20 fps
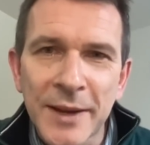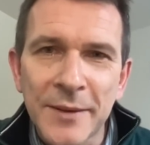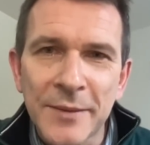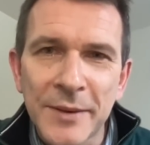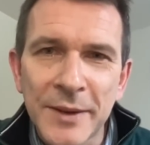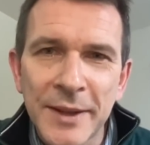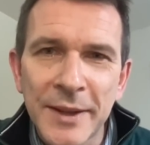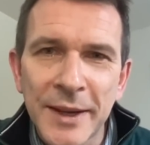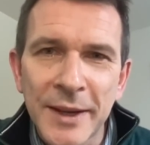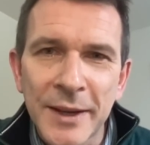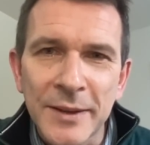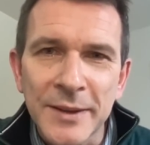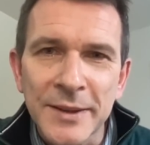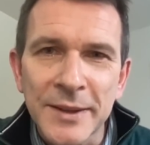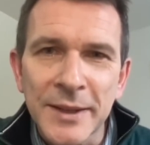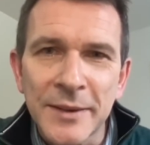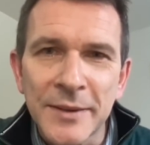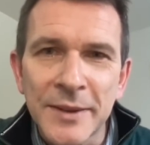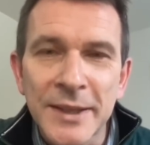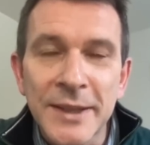to have in the health
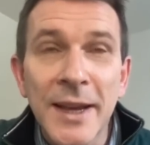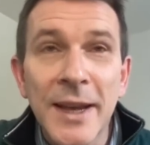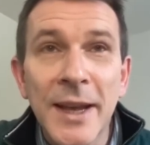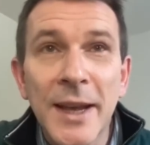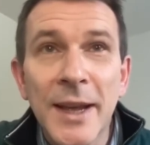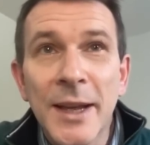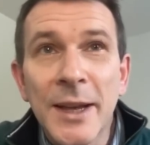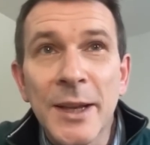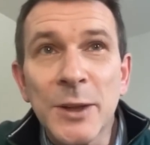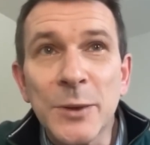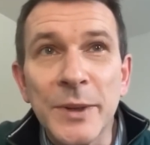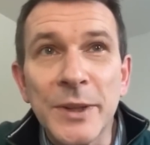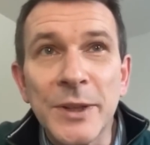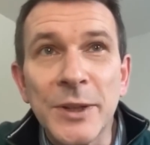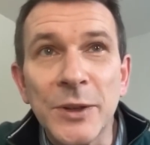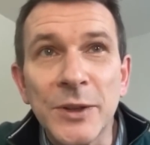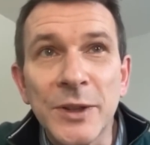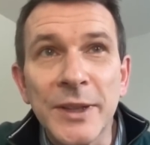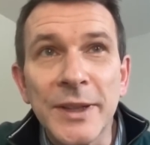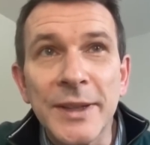service
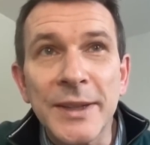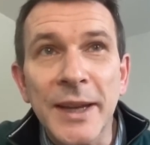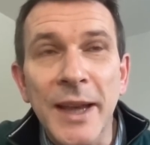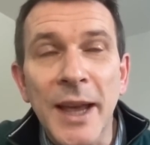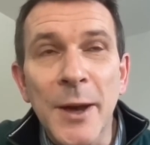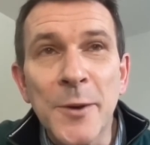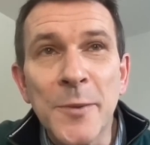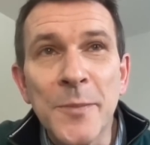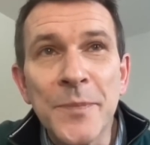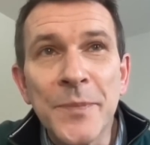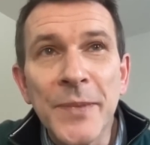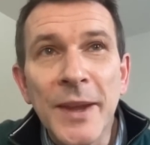20 odd years ago.